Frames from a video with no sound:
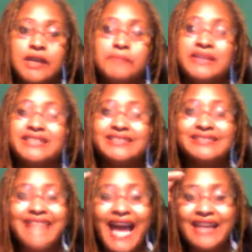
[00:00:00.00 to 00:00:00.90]
Because it's
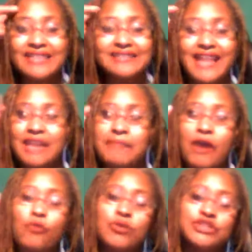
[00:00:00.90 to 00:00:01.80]
not
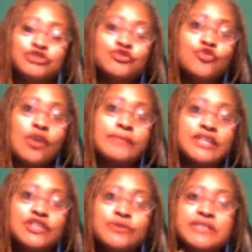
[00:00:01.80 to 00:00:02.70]
about what you normally do.